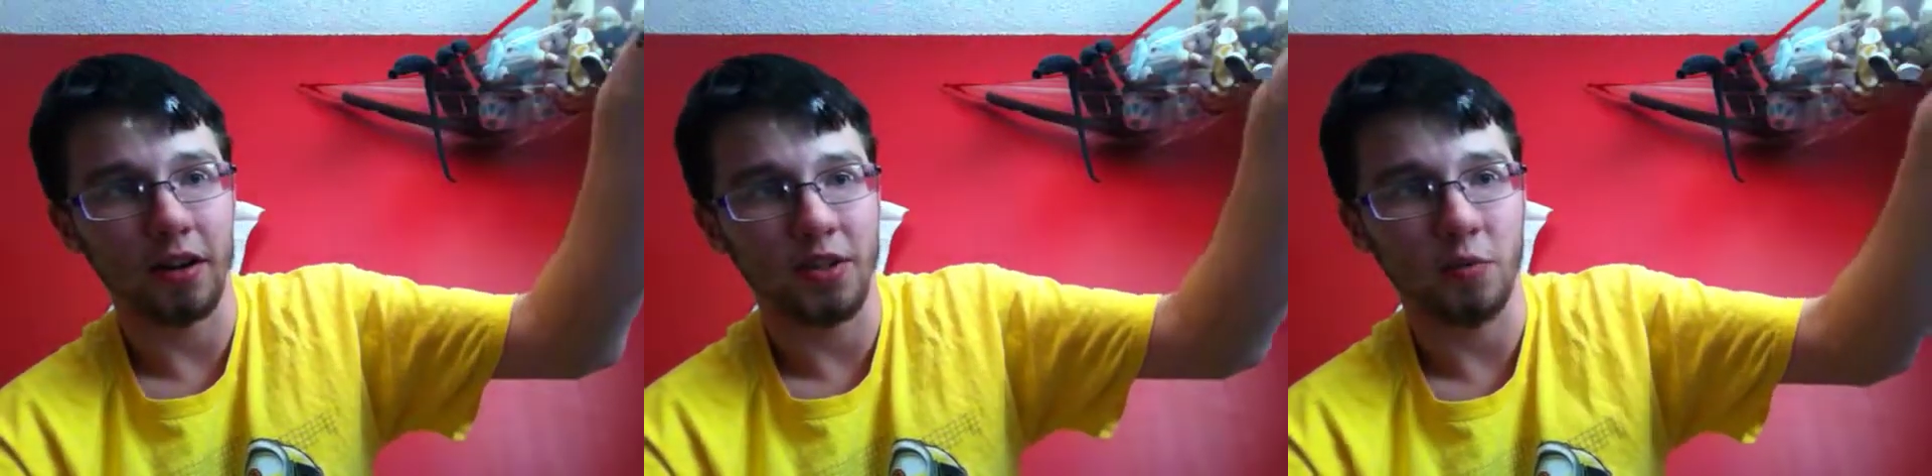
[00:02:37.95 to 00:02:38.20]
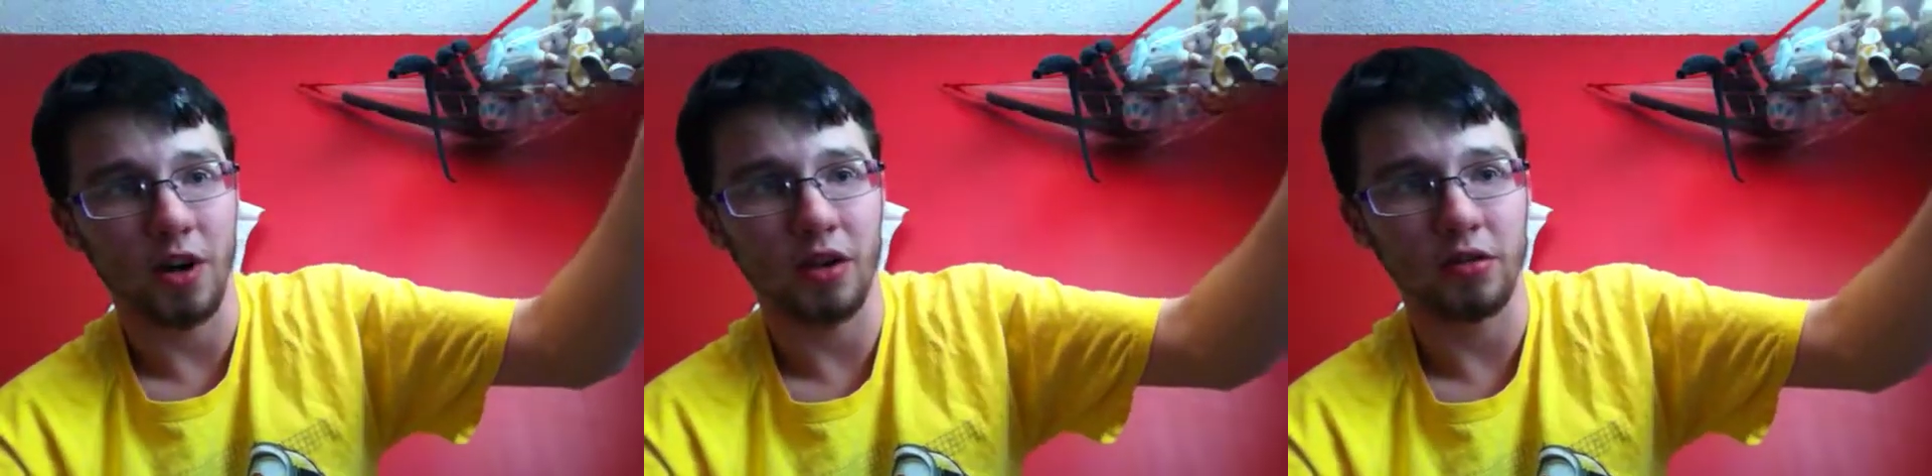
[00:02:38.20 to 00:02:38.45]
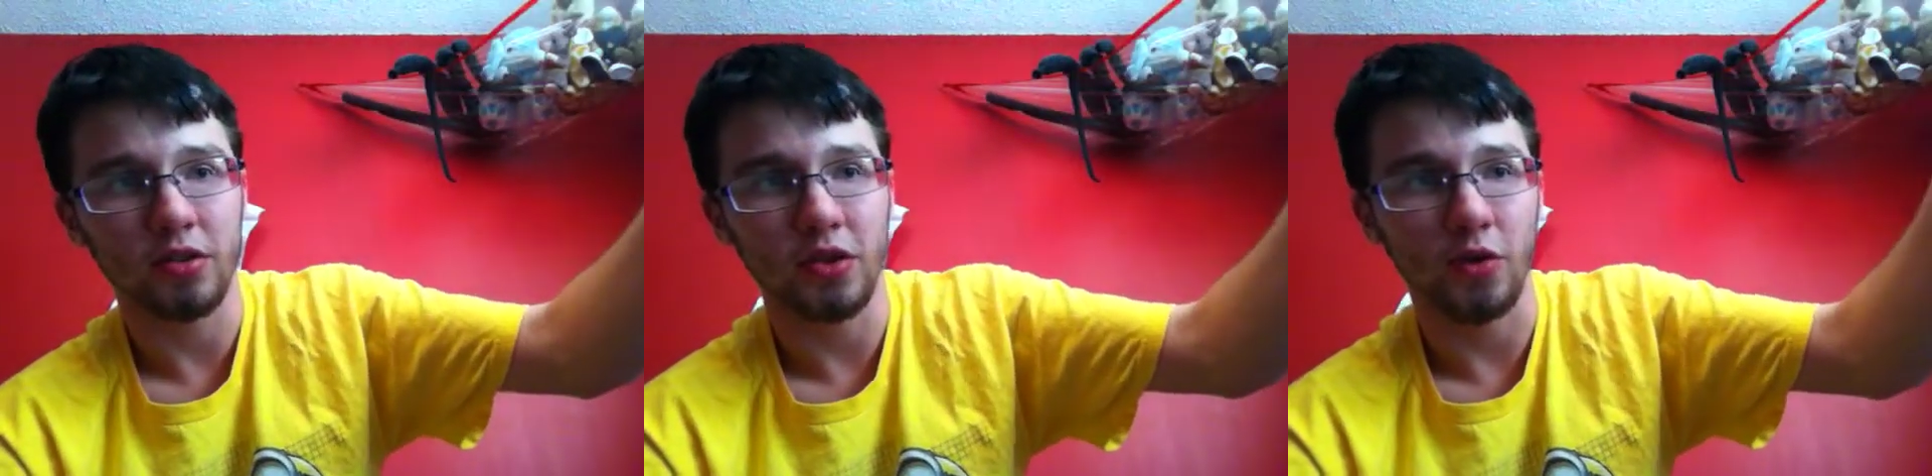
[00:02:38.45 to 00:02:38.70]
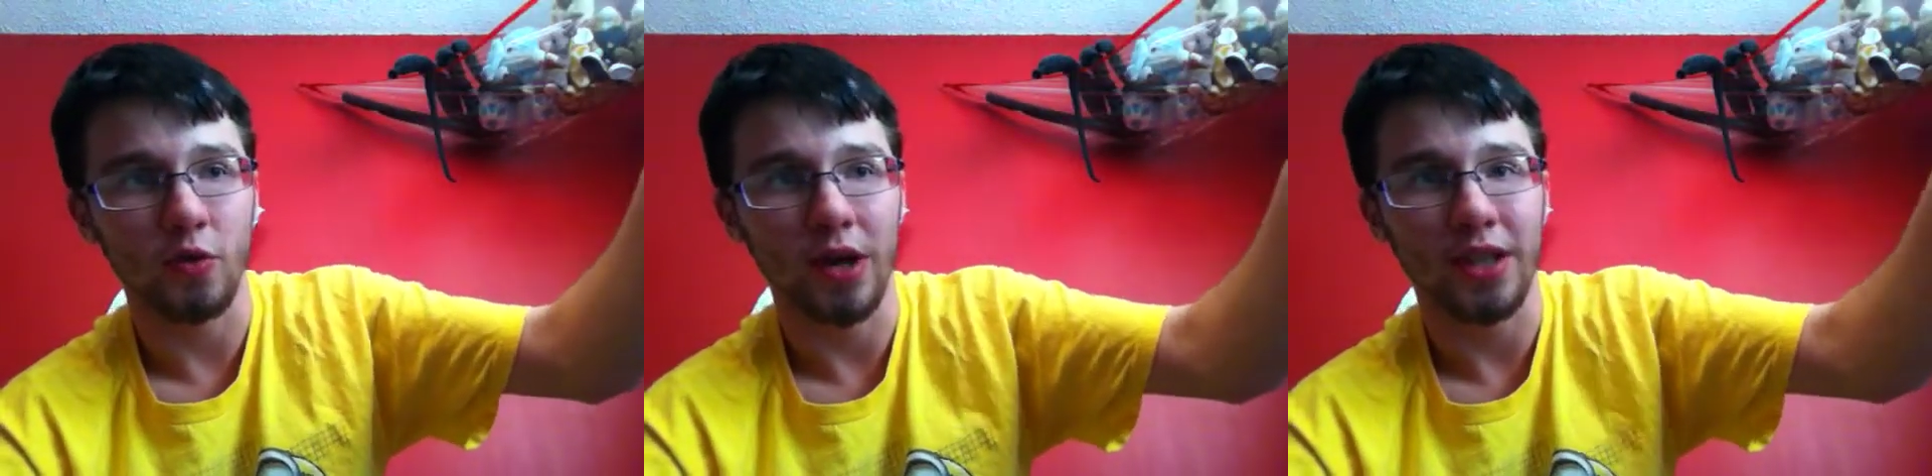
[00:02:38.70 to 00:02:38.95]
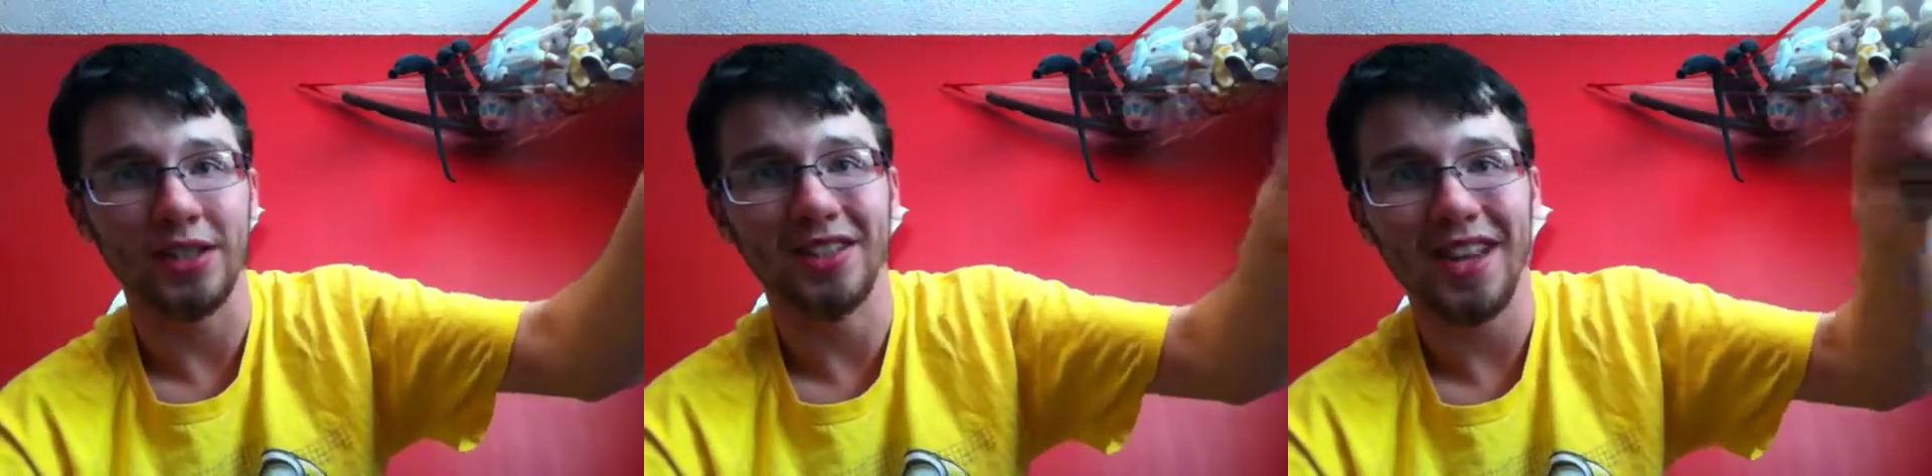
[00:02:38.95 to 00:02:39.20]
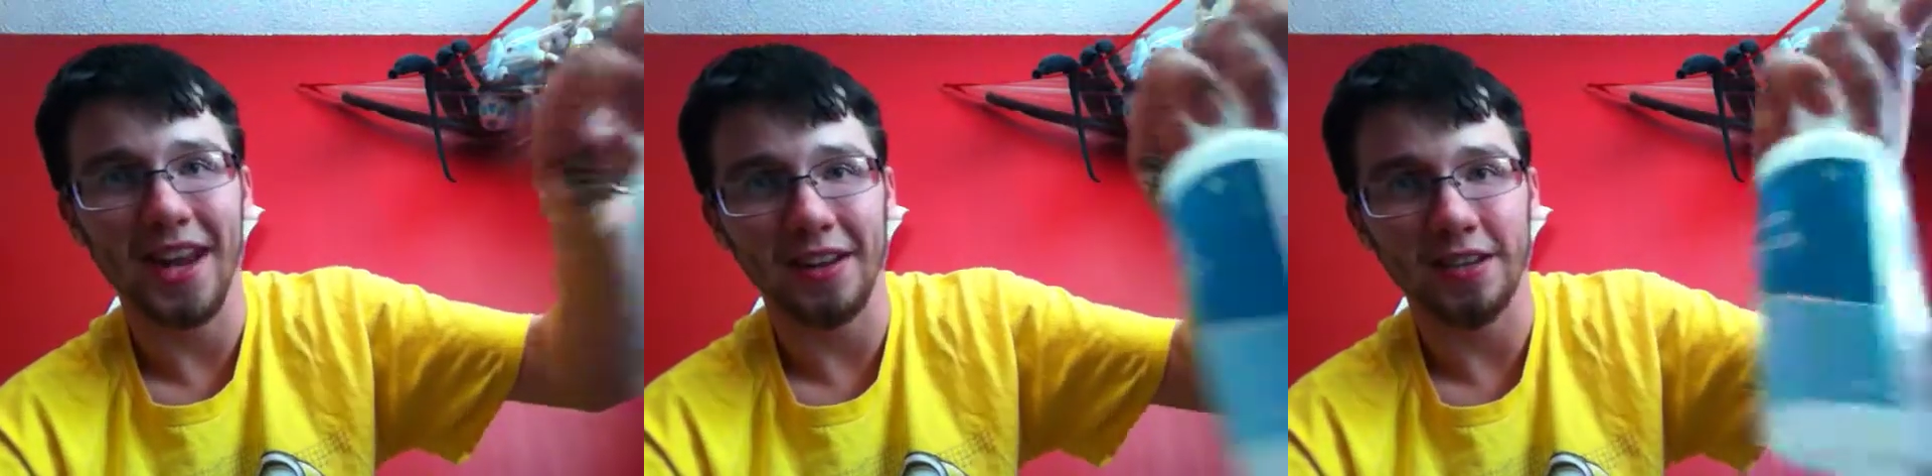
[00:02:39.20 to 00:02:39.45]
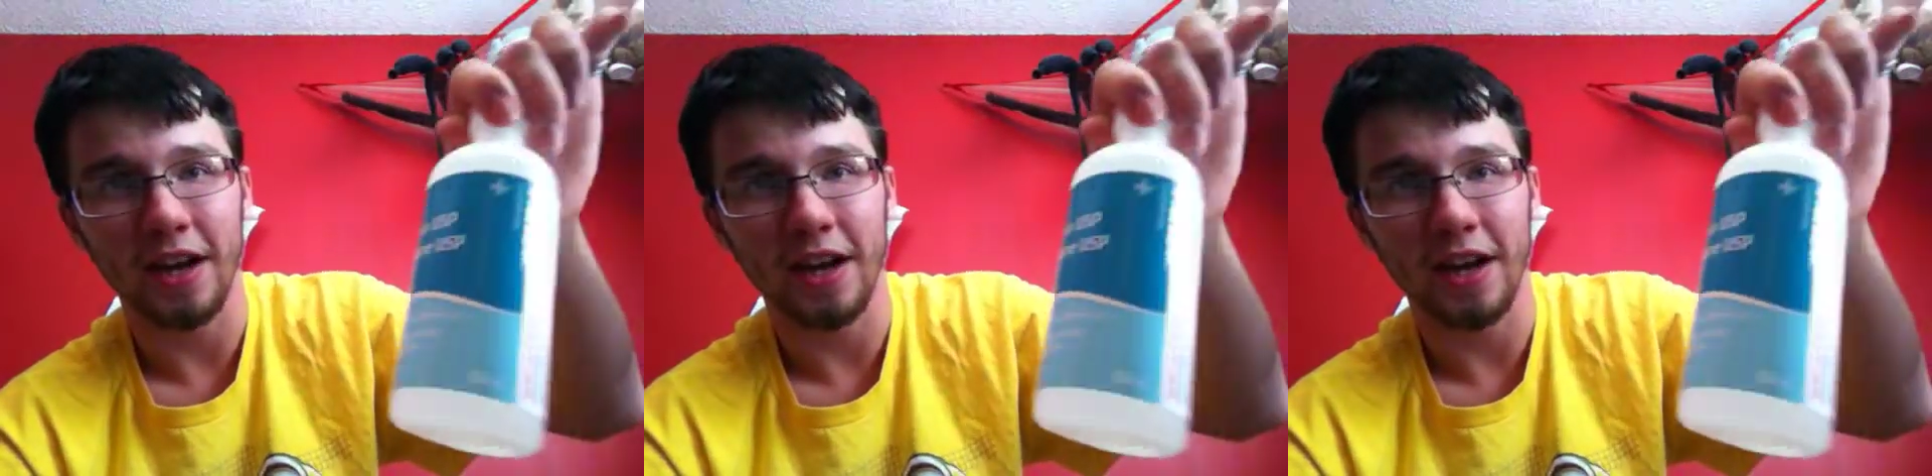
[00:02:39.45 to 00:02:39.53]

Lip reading: as well to extend